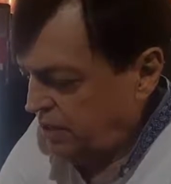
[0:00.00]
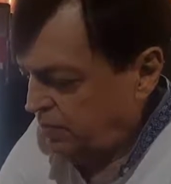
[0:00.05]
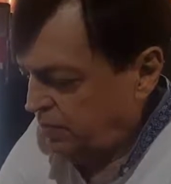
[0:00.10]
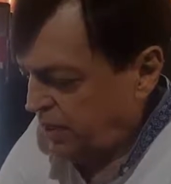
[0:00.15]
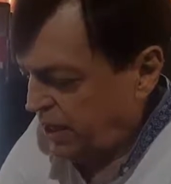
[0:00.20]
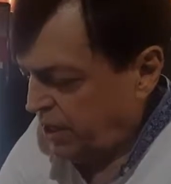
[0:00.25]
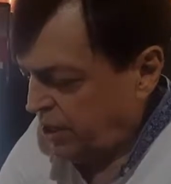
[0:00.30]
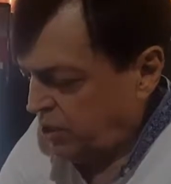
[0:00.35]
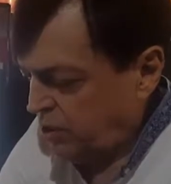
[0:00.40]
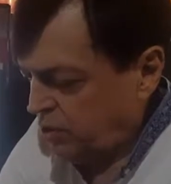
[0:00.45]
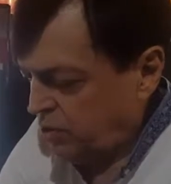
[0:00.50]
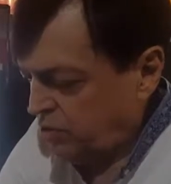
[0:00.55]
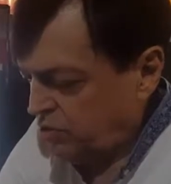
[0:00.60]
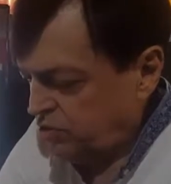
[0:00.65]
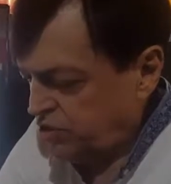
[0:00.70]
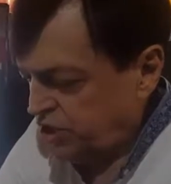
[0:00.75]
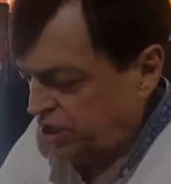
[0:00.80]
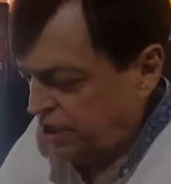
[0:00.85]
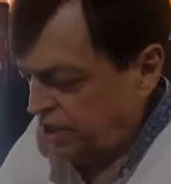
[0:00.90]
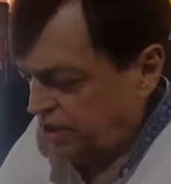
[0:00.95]

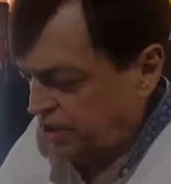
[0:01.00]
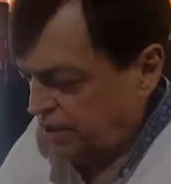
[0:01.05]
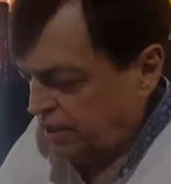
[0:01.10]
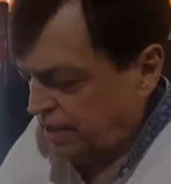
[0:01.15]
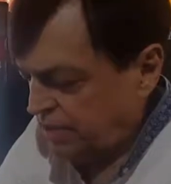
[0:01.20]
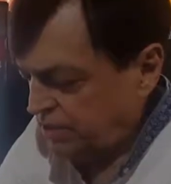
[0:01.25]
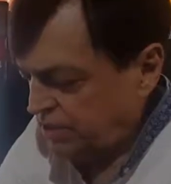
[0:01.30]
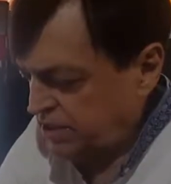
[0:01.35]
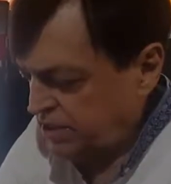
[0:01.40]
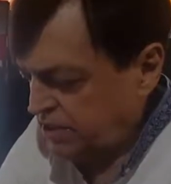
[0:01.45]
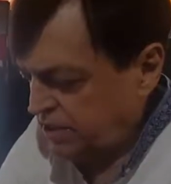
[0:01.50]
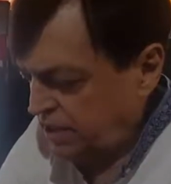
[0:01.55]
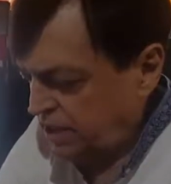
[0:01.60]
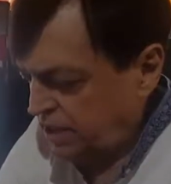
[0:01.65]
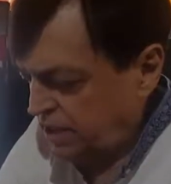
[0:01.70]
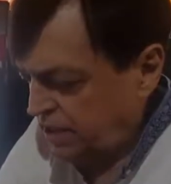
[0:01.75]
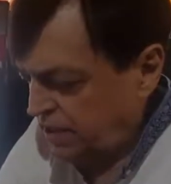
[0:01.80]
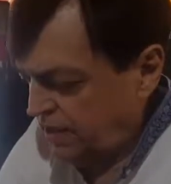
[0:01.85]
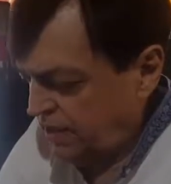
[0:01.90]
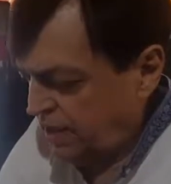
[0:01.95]
biology and
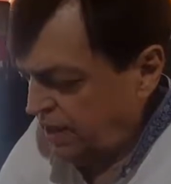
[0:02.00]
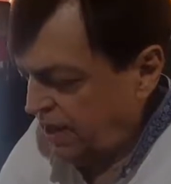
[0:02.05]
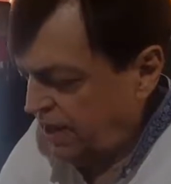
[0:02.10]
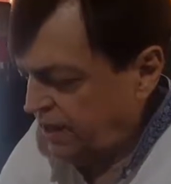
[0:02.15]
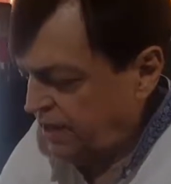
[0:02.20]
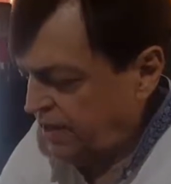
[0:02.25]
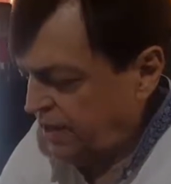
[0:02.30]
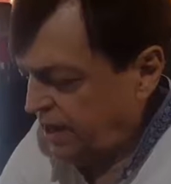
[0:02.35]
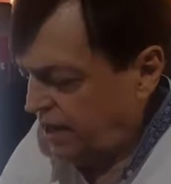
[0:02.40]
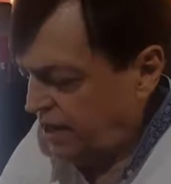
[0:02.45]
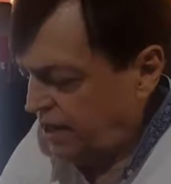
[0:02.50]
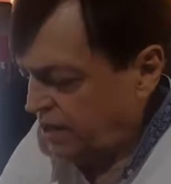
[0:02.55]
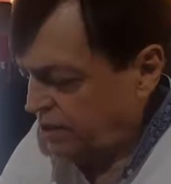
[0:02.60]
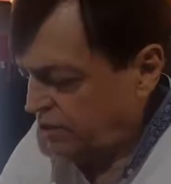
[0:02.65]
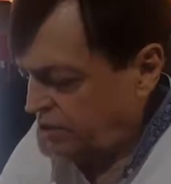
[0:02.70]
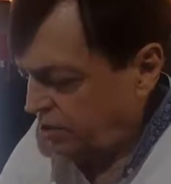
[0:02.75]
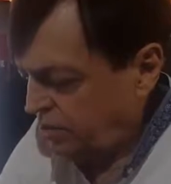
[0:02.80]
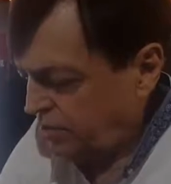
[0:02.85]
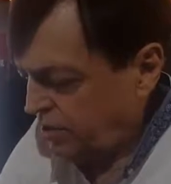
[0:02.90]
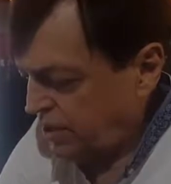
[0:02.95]
chemistry, in
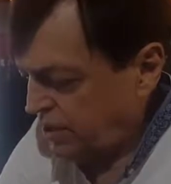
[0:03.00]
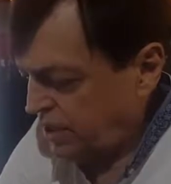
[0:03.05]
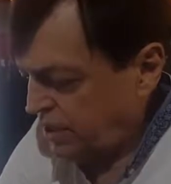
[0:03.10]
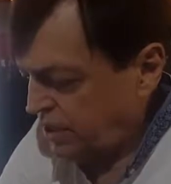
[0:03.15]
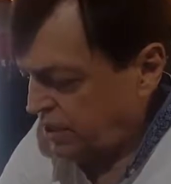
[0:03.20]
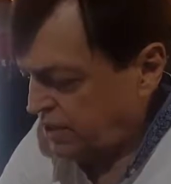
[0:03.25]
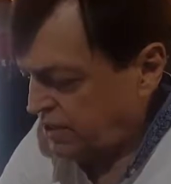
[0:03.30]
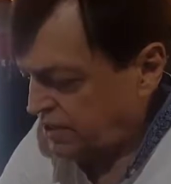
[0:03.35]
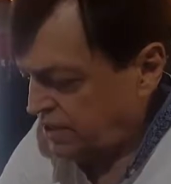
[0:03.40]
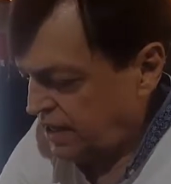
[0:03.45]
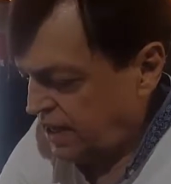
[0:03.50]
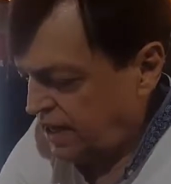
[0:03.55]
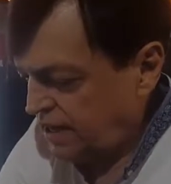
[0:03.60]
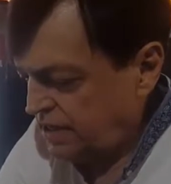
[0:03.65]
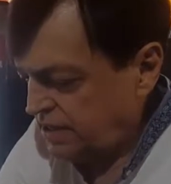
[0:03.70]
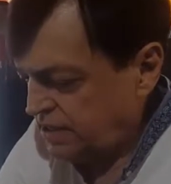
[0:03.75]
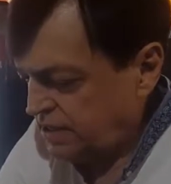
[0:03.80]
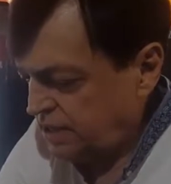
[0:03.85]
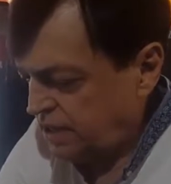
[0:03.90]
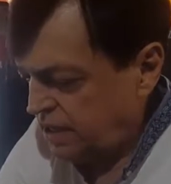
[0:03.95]
electromagnetic
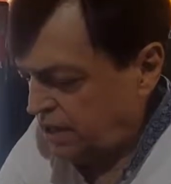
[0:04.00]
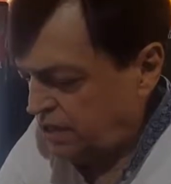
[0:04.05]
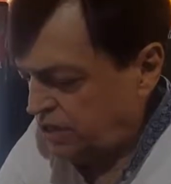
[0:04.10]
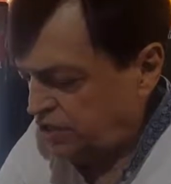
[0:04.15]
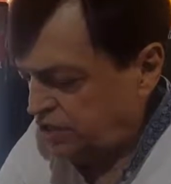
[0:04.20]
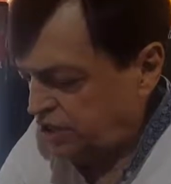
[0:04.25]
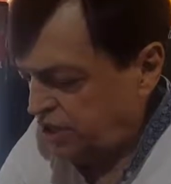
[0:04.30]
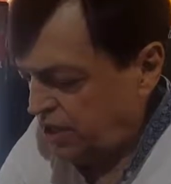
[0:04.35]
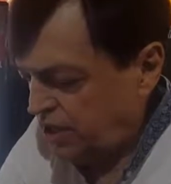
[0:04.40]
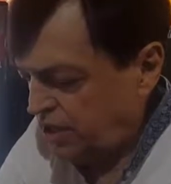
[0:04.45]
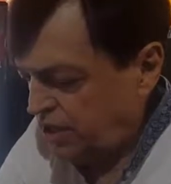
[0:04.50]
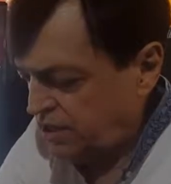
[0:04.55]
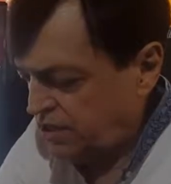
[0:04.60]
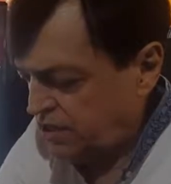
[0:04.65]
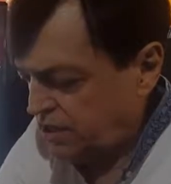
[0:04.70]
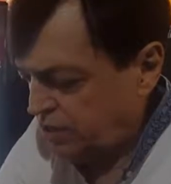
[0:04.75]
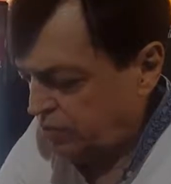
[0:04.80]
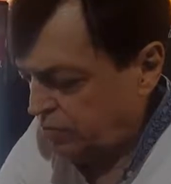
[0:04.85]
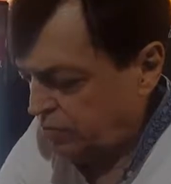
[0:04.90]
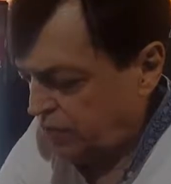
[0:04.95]
science and Chinese
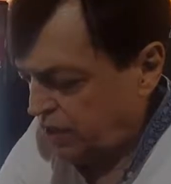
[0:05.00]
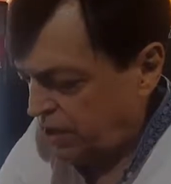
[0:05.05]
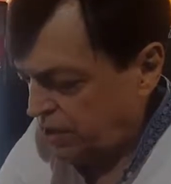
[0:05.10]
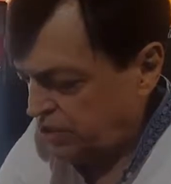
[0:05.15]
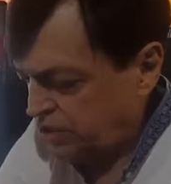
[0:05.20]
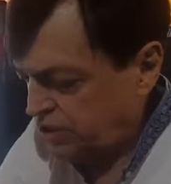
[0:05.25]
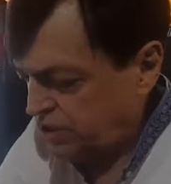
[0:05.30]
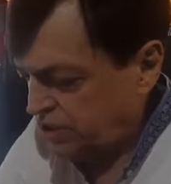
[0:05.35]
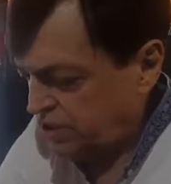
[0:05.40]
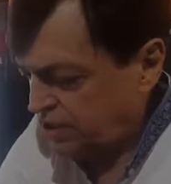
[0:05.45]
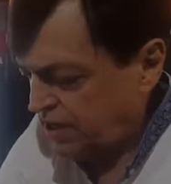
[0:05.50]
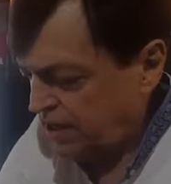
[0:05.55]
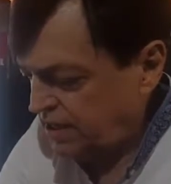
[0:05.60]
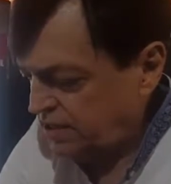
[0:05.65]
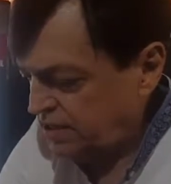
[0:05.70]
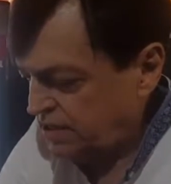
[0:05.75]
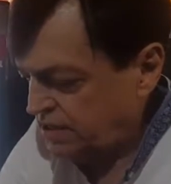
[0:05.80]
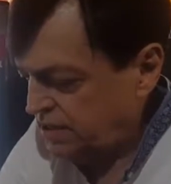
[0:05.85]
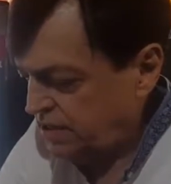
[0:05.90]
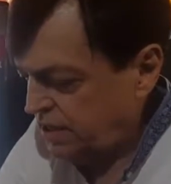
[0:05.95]
acupuncture
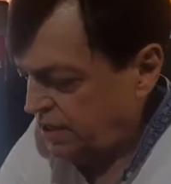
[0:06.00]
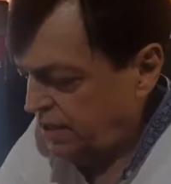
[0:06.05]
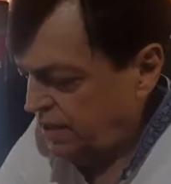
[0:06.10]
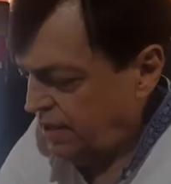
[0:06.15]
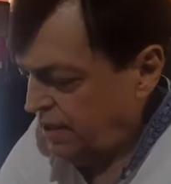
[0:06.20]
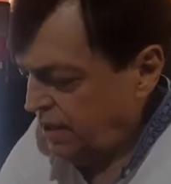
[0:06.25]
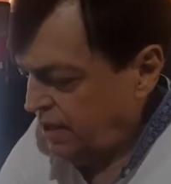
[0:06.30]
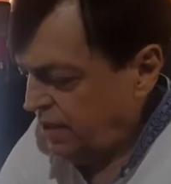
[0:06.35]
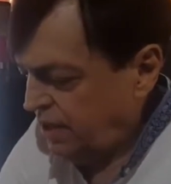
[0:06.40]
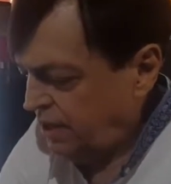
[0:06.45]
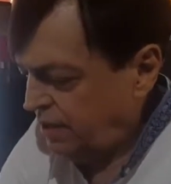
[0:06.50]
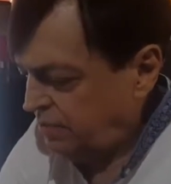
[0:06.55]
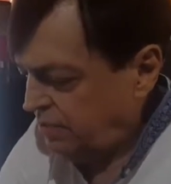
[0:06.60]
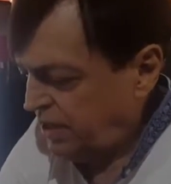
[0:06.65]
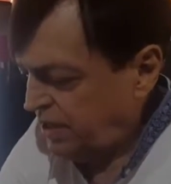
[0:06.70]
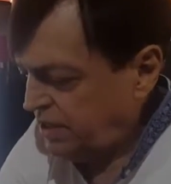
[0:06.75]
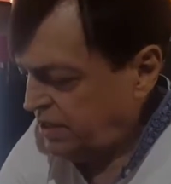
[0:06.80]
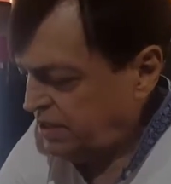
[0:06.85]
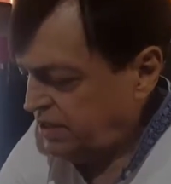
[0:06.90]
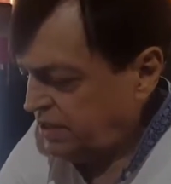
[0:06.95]
science, in
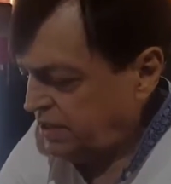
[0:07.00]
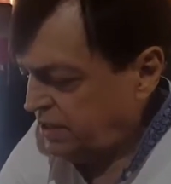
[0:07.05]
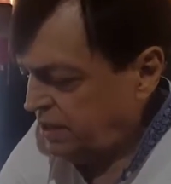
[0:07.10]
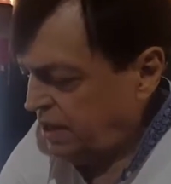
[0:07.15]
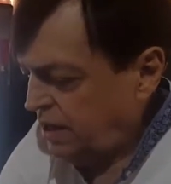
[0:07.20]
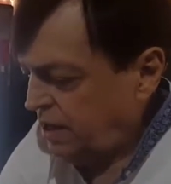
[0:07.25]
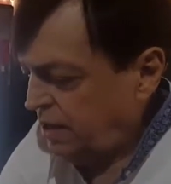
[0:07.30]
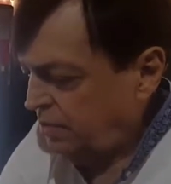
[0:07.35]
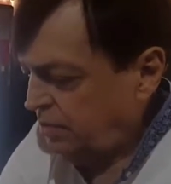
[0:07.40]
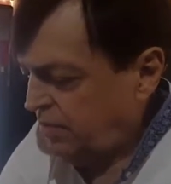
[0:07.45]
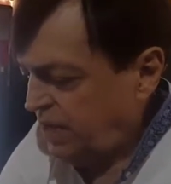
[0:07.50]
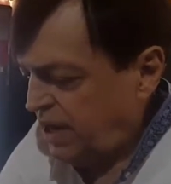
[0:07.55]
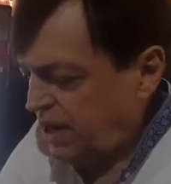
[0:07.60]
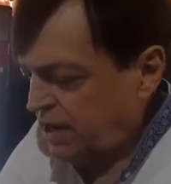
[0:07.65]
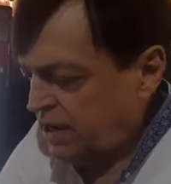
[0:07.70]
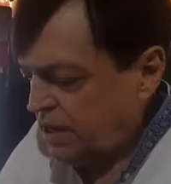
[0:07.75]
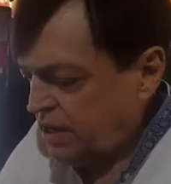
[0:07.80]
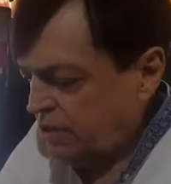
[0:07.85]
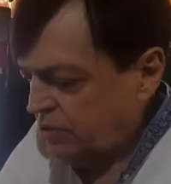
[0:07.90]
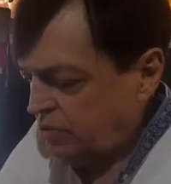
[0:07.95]
medicine,
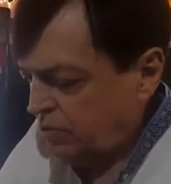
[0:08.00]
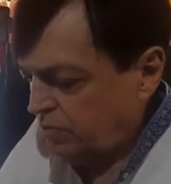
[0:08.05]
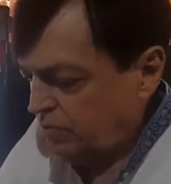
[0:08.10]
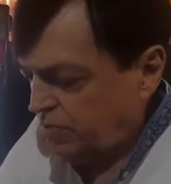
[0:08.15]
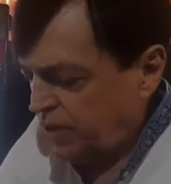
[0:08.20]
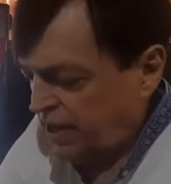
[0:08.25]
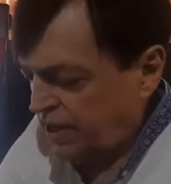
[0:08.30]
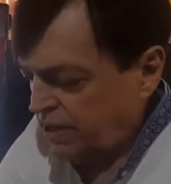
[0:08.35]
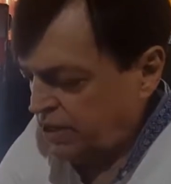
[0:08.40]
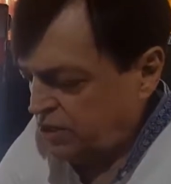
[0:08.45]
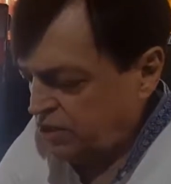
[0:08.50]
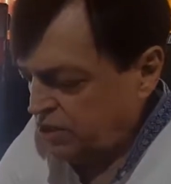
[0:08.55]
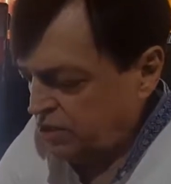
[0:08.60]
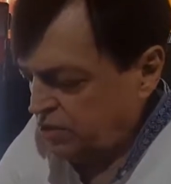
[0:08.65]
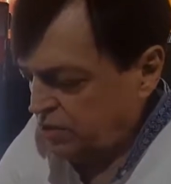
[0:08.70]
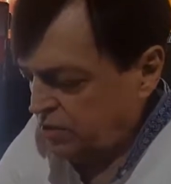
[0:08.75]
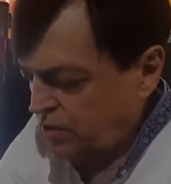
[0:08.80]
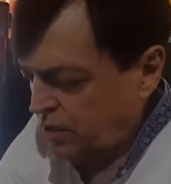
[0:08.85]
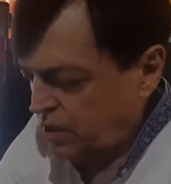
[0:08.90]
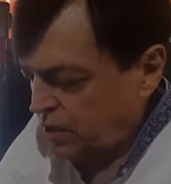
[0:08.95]
making
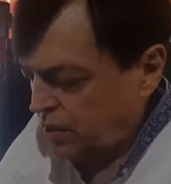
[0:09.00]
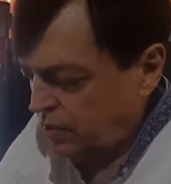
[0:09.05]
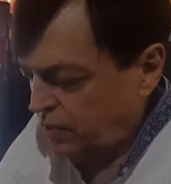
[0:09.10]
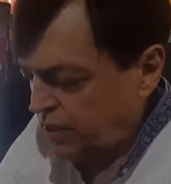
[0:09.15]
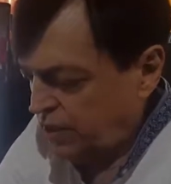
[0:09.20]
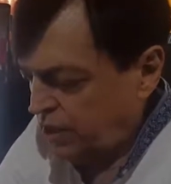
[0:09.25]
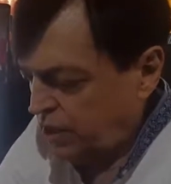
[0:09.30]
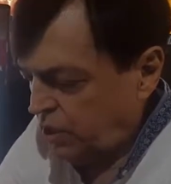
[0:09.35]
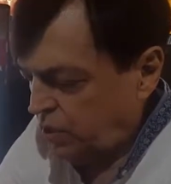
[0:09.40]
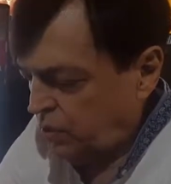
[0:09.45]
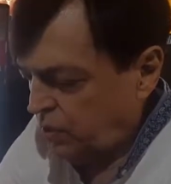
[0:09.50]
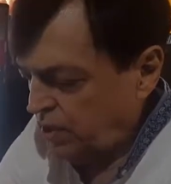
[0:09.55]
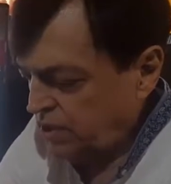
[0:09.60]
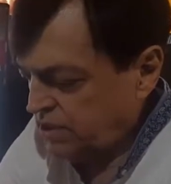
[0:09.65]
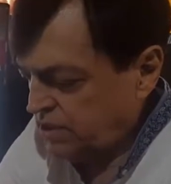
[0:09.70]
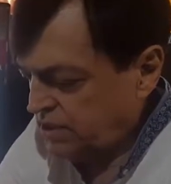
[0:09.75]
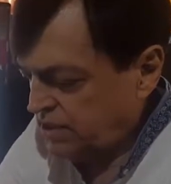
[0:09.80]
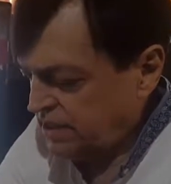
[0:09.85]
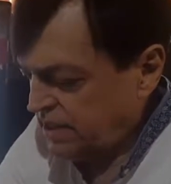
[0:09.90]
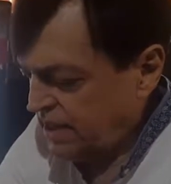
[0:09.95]
comparison with
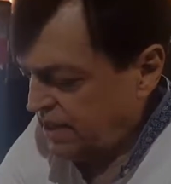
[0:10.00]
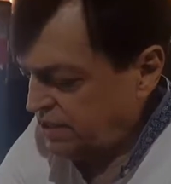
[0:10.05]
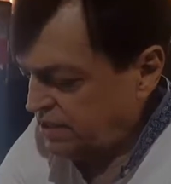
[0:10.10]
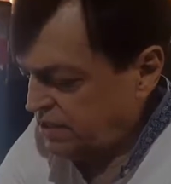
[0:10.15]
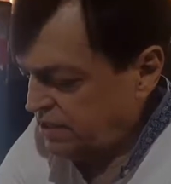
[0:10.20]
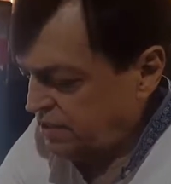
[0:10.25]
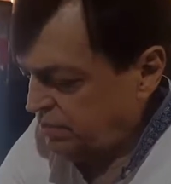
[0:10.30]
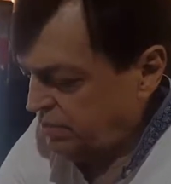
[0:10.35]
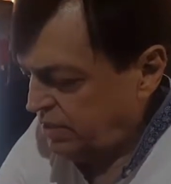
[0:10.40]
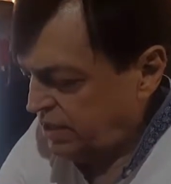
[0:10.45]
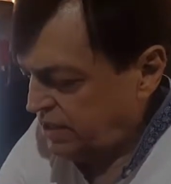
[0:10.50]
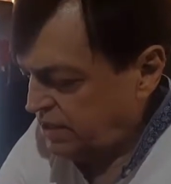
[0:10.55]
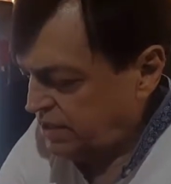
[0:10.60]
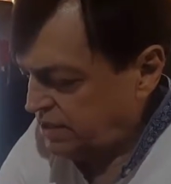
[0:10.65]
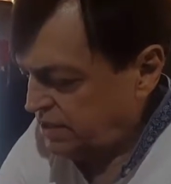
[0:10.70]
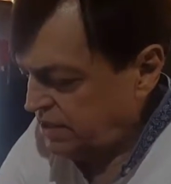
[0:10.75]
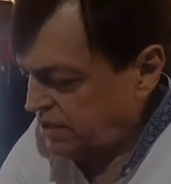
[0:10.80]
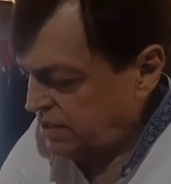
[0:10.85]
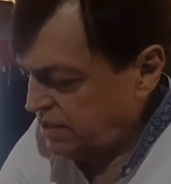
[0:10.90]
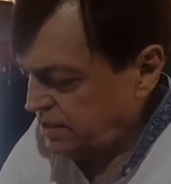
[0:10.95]
US science in
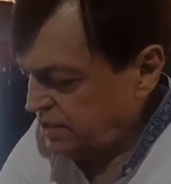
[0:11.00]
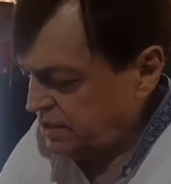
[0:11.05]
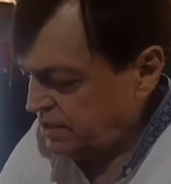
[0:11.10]
medicine.